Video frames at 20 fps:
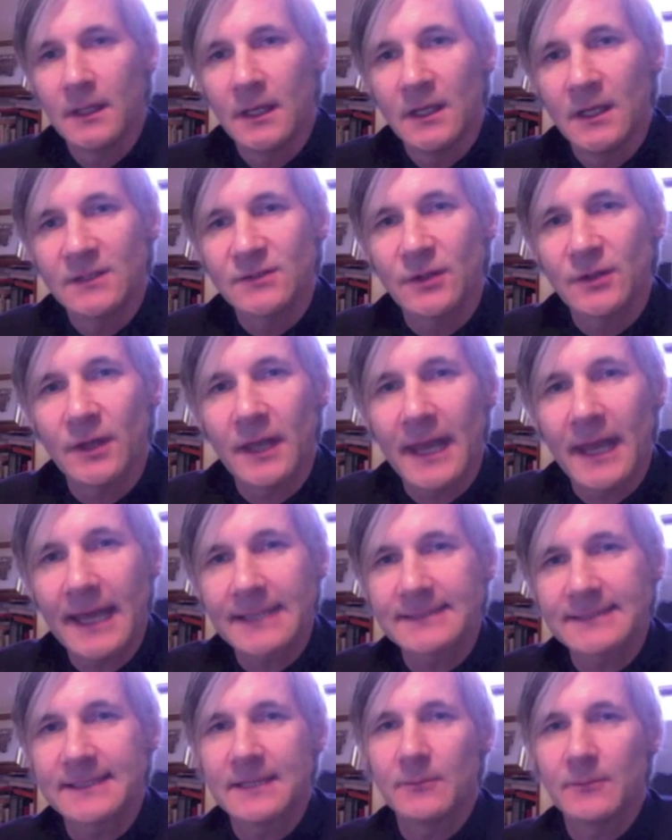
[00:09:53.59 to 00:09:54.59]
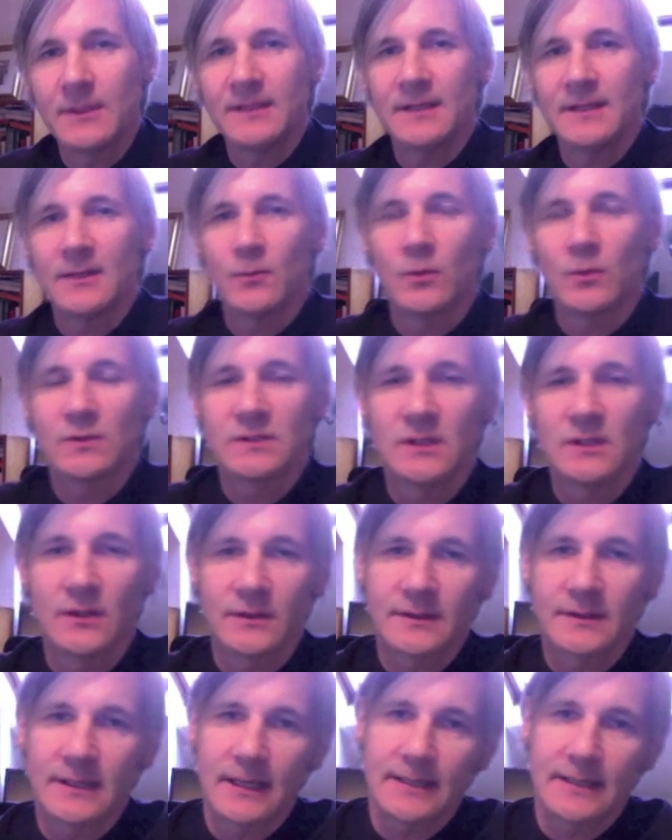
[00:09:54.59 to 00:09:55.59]
So the next thing we did was
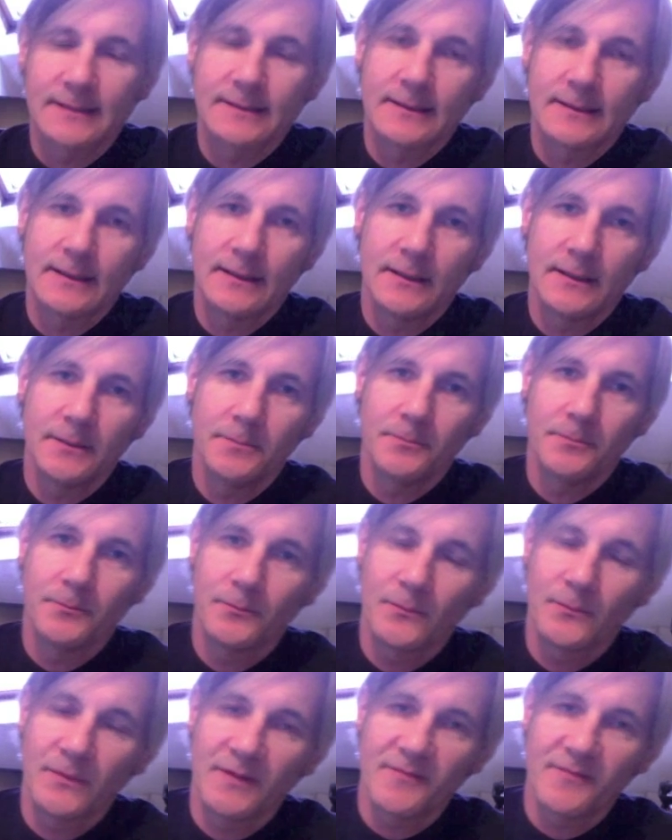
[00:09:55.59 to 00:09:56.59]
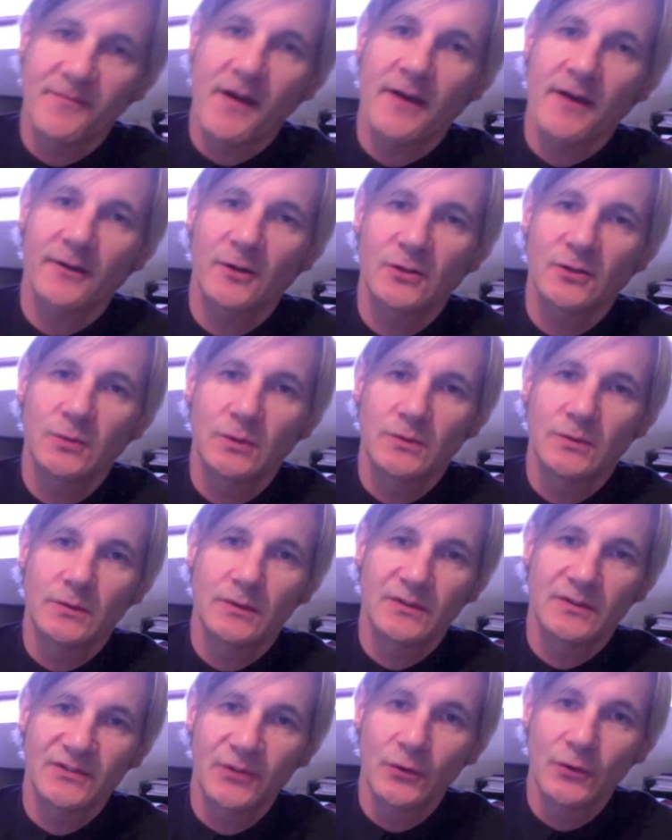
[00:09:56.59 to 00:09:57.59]
looked at the factors which were
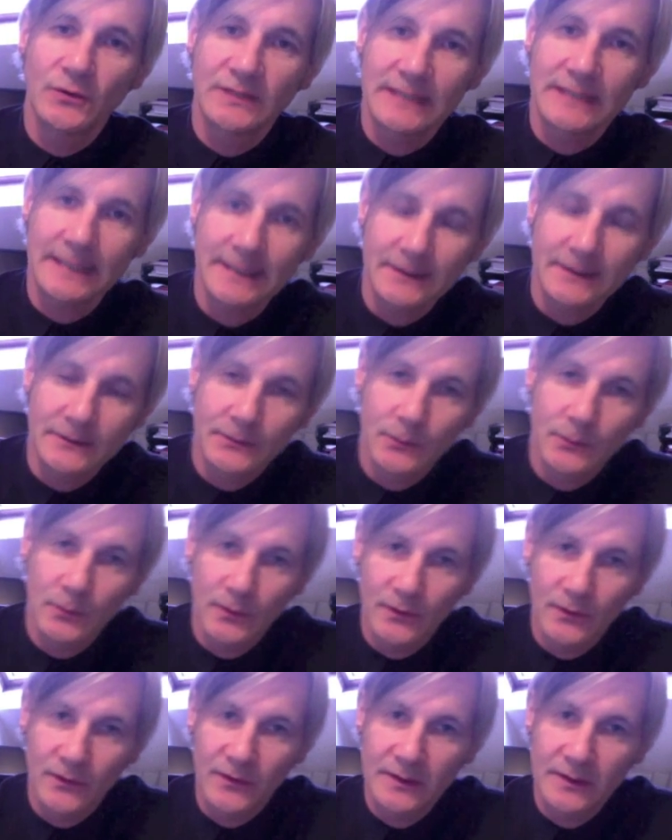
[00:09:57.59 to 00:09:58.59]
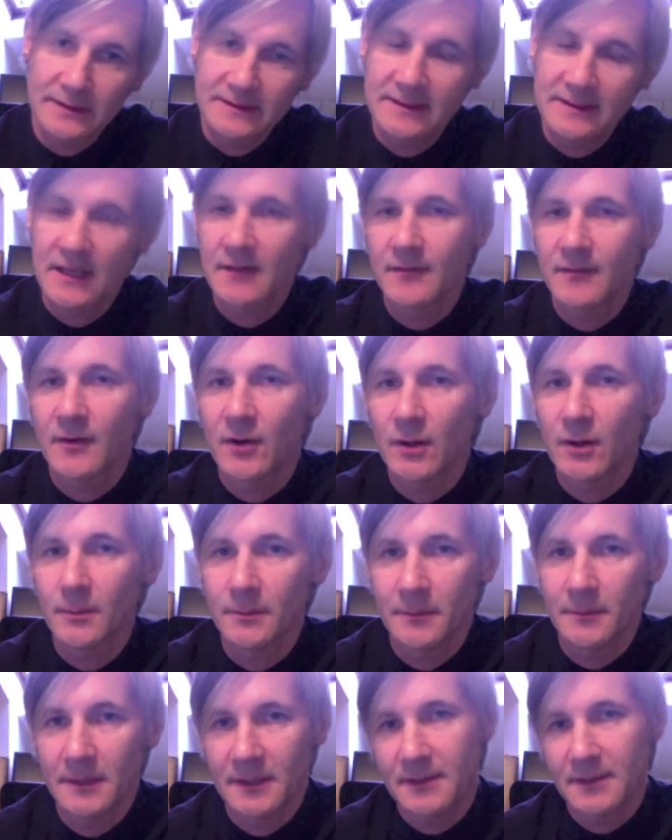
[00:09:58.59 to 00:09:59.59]
associated with self-harm
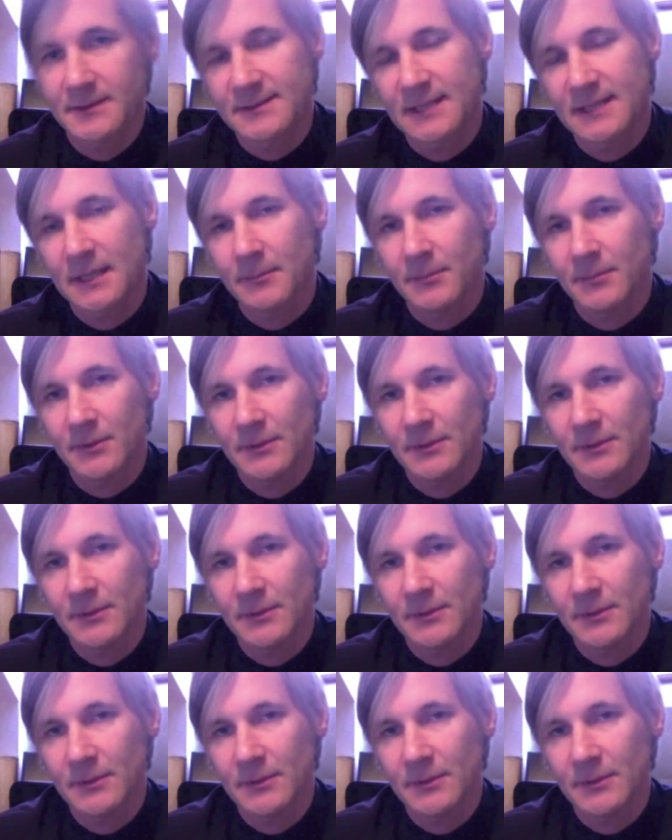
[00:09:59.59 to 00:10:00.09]
in our sample.